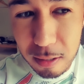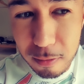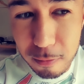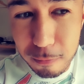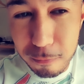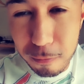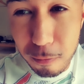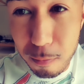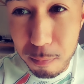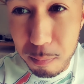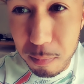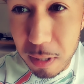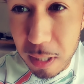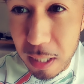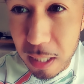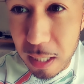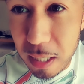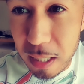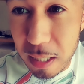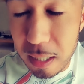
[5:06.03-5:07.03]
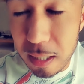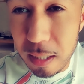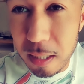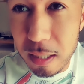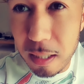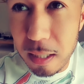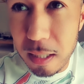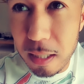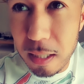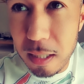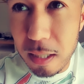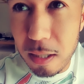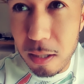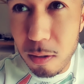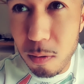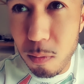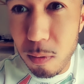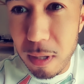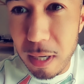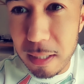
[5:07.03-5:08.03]
for me,
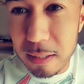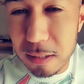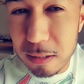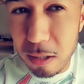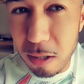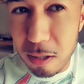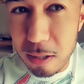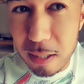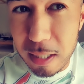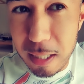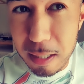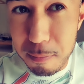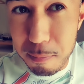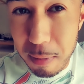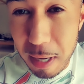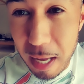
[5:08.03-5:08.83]
when I start getting